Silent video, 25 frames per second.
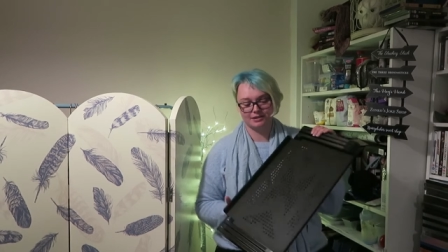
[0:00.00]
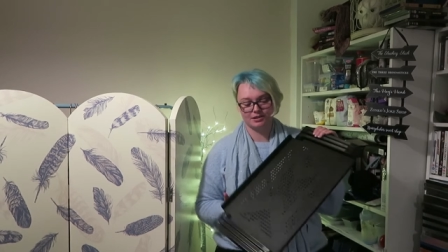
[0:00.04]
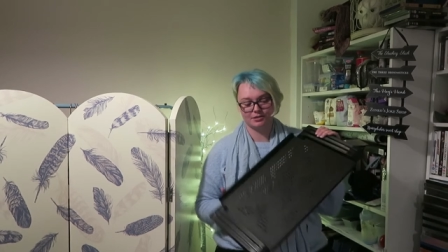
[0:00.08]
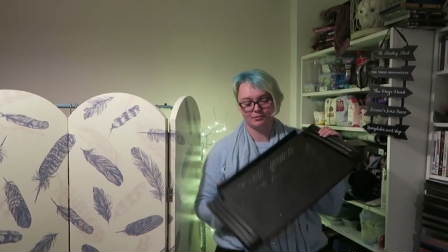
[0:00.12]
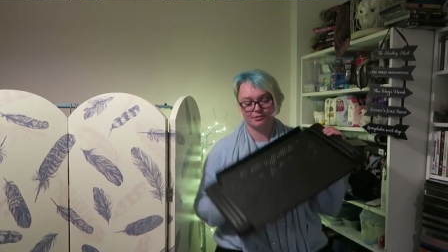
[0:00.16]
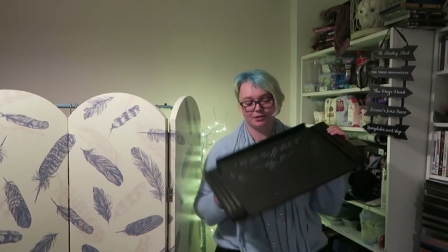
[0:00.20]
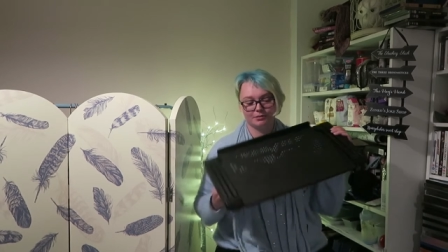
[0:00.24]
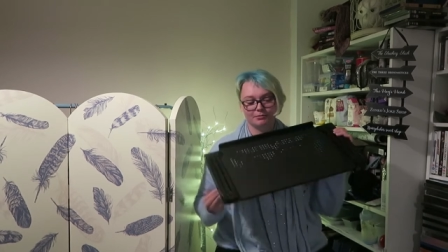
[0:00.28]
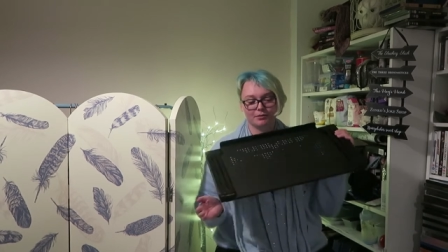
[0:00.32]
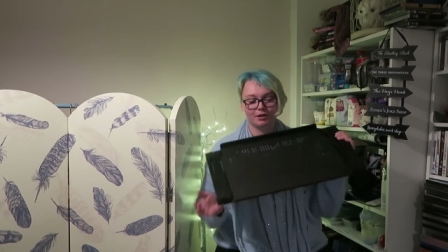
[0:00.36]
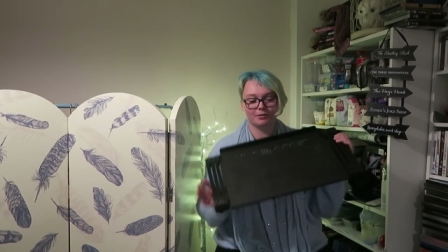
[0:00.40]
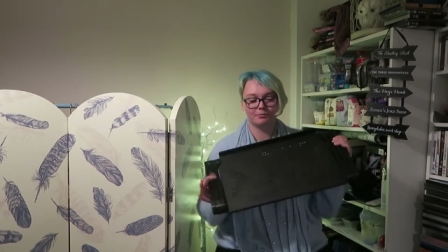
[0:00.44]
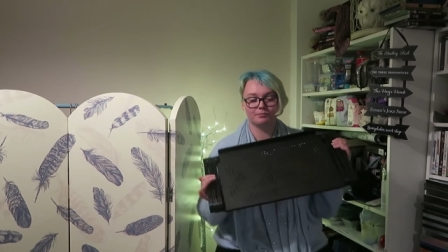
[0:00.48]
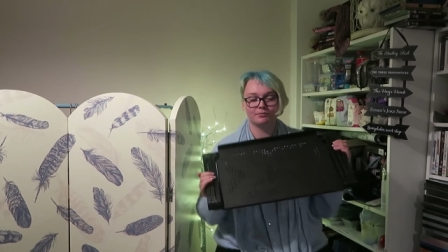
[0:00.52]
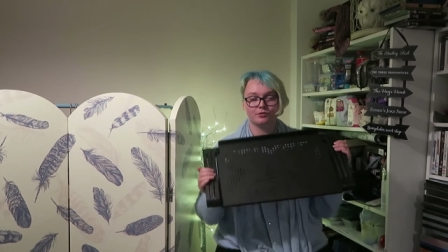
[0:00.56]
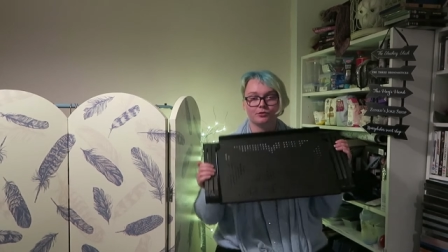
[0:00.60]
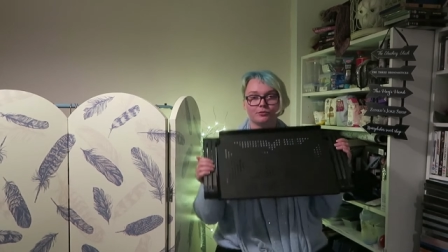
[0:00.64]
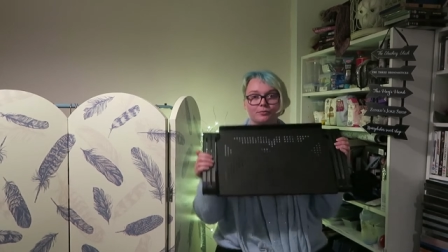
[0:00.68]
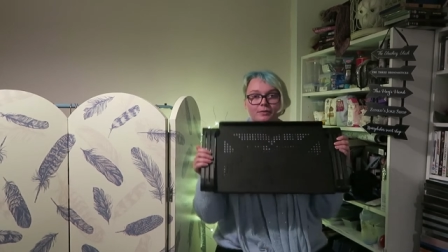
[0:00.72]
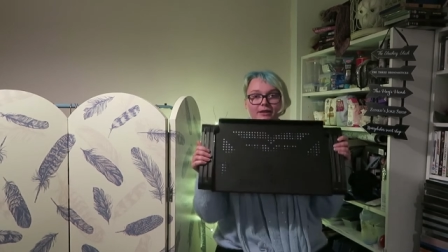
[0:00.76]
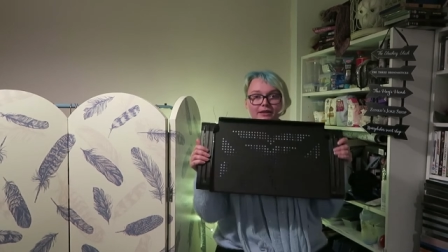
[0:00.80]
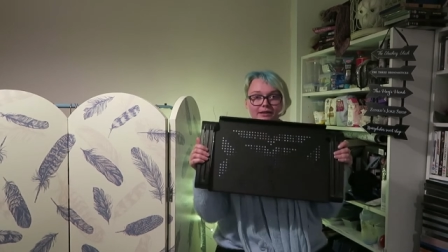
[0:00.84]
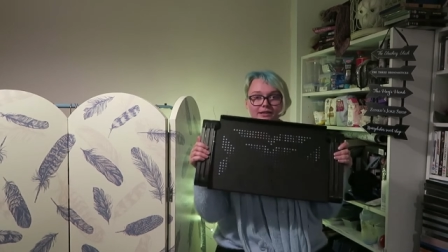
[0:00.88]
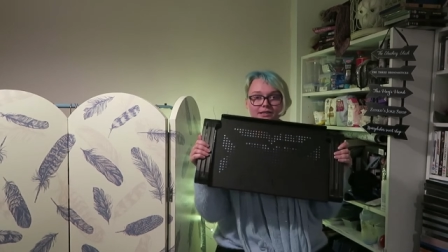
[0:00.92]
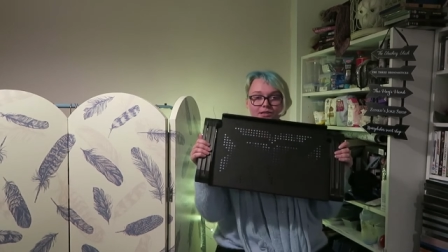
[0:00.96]
So my mum
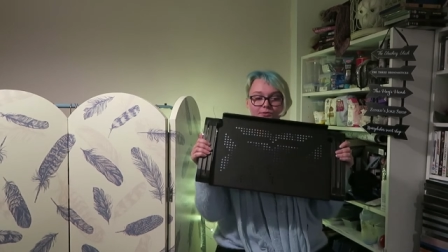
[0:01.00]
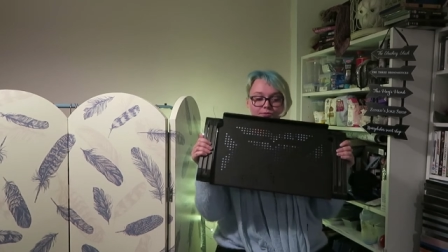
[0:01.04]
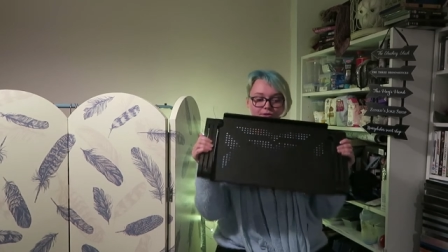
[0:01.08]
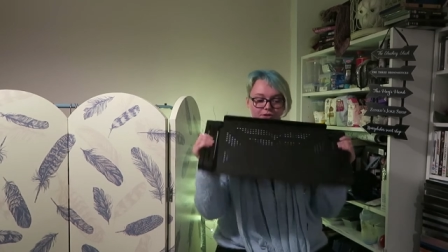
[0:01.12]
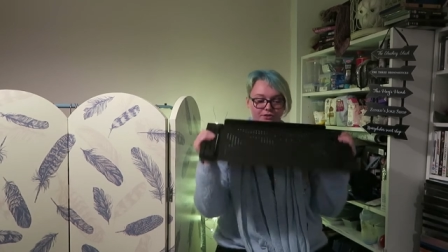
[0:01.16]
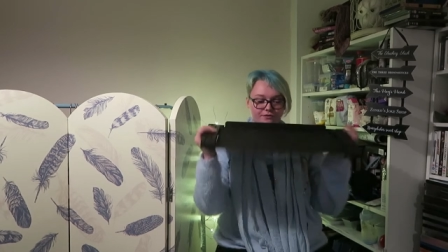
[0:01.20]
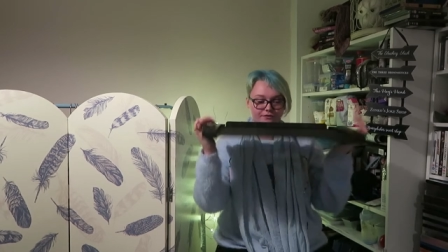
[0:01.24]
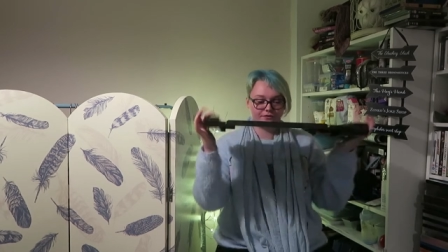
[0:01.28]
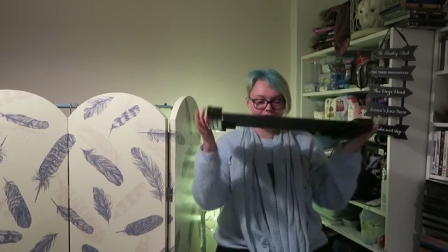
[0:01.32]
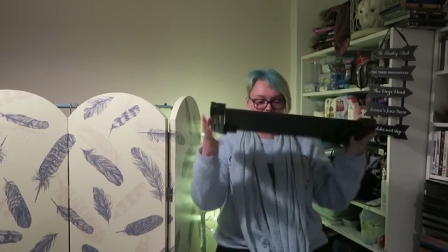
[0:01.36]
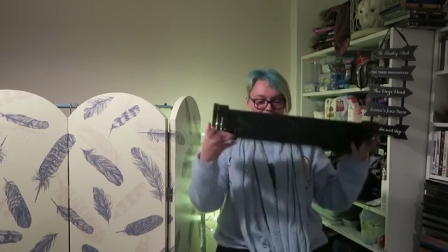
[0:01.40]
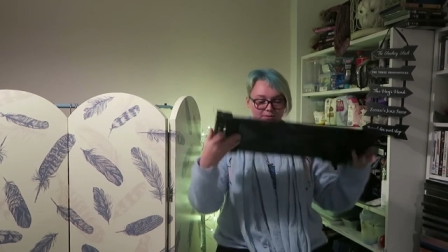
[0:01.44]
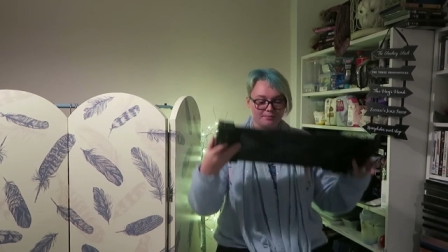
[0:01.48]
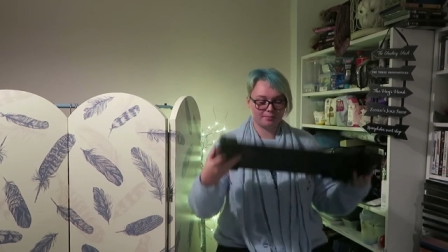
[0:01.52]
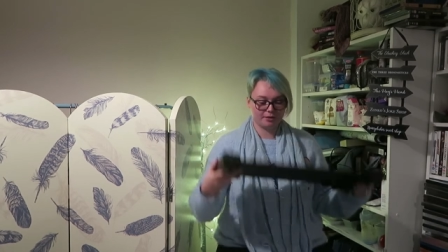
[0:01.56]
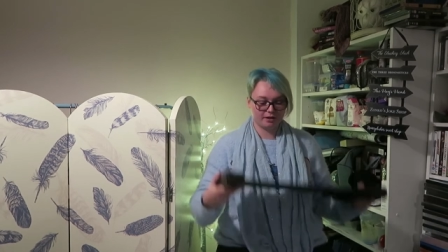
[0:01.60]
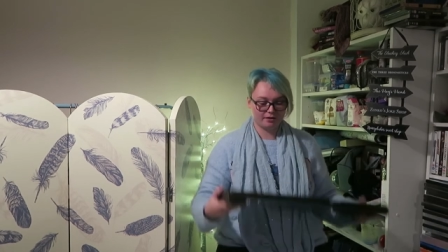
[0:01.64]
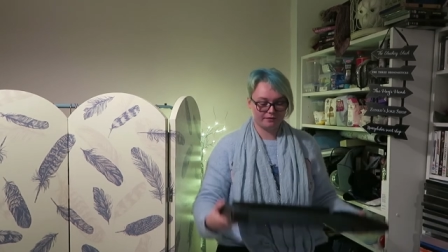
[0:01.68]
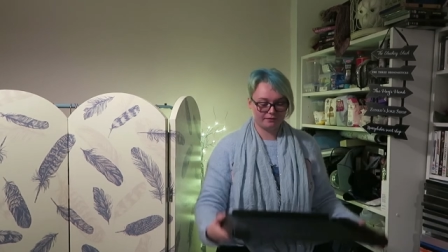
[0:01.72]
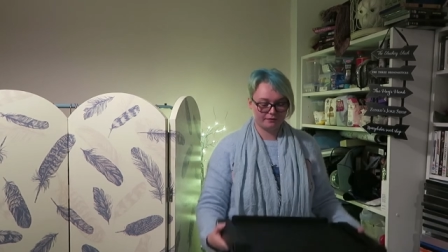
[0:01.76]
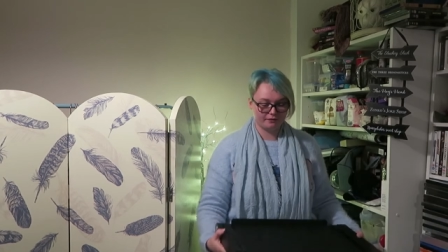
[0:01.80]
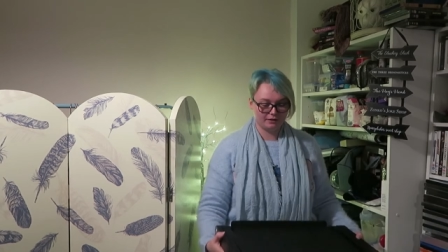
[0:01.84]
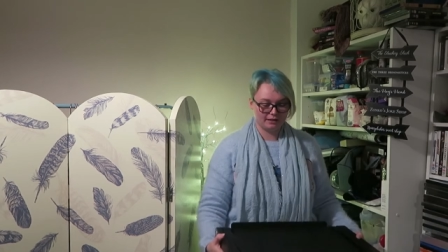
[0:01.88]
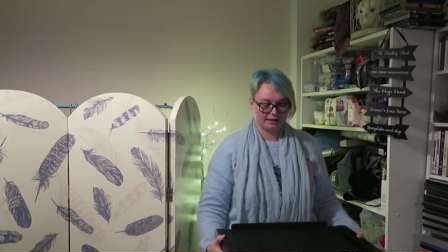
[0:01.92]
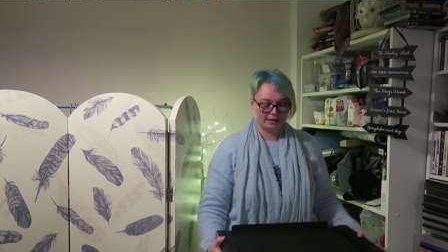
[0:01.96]
bought me this, which fits
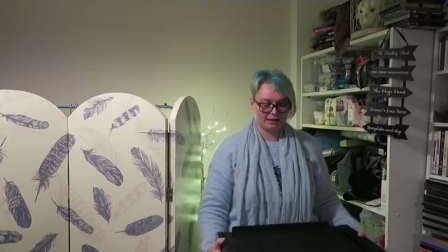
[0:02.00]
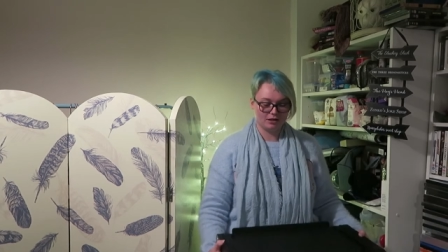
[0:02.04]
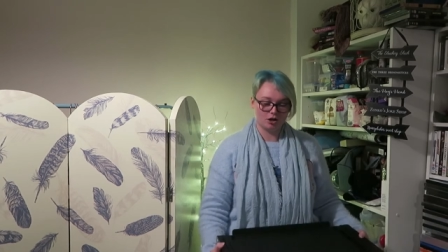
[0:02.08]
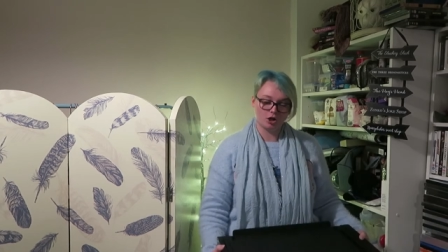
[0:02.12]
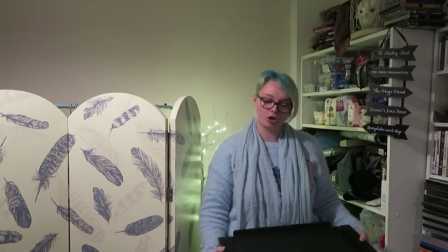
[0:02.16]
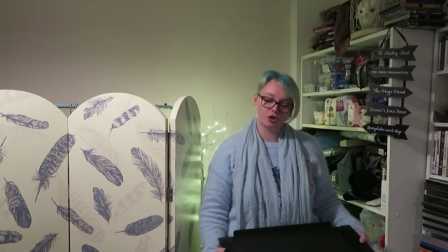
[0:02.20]
perfectly